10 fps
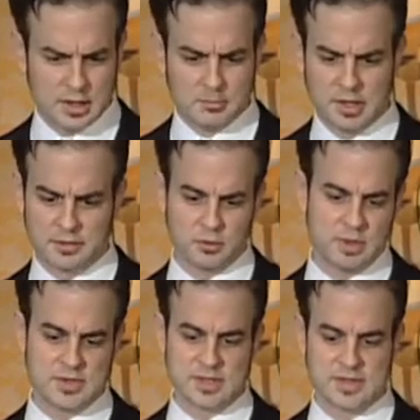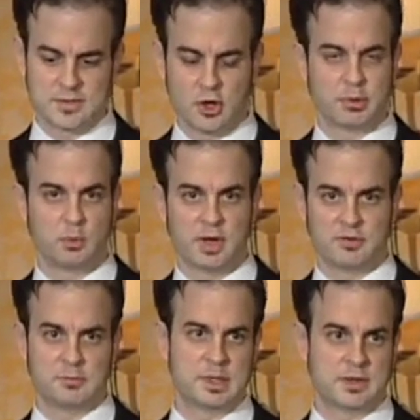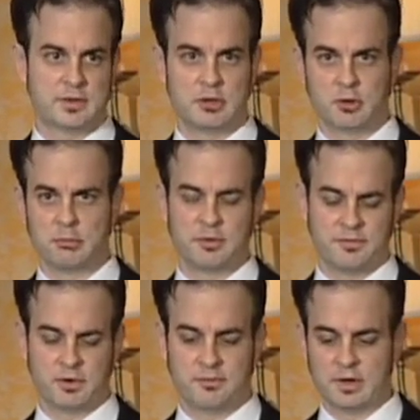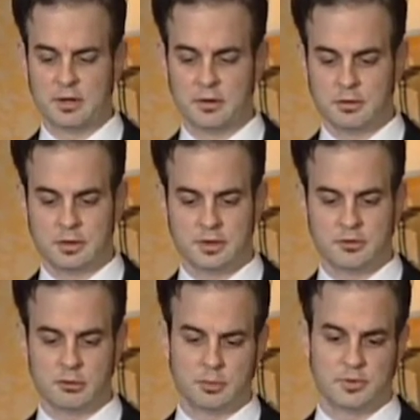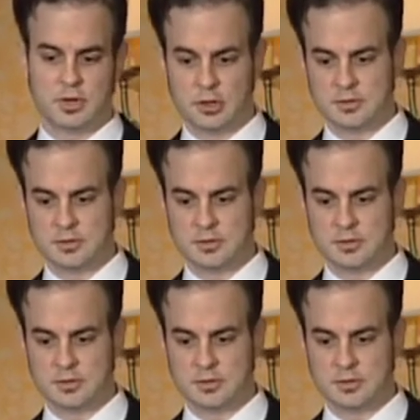But the reason it says OpenWave is because they're the preferred vendor. So it was their